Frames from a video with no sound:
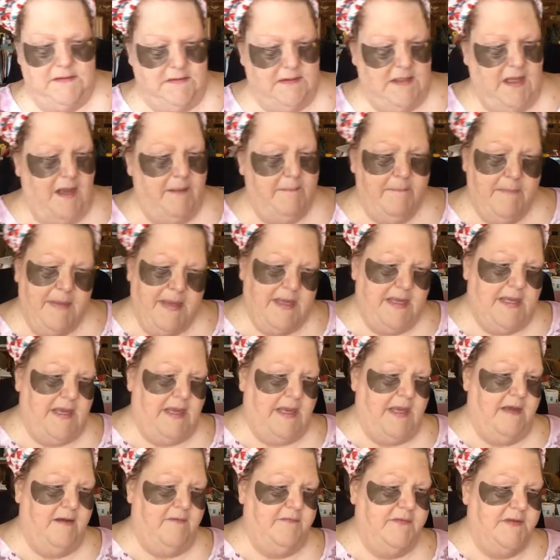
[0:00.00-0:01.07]
I may
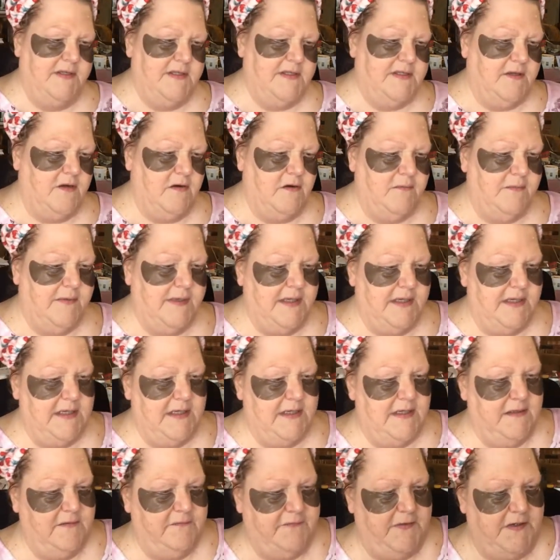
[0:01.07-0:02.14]
have this
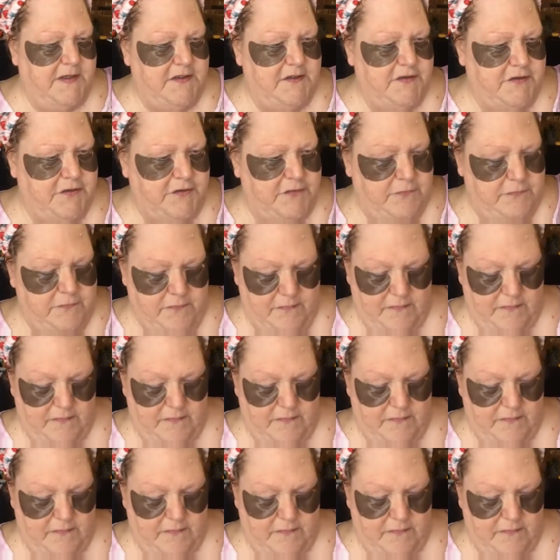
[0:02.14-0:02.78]
already. If I do,